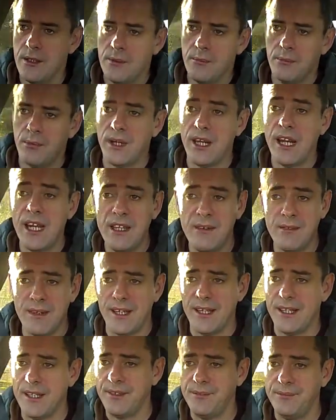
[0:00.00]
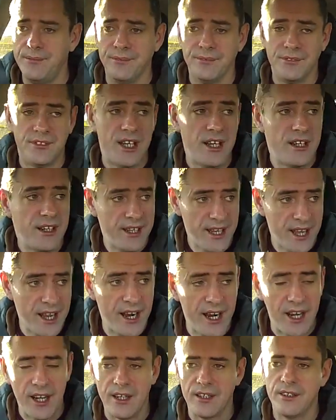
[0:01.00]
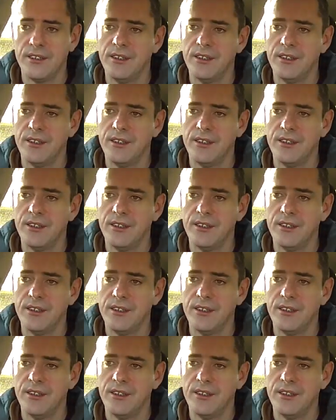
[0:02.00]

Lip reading: But anyway, there you are.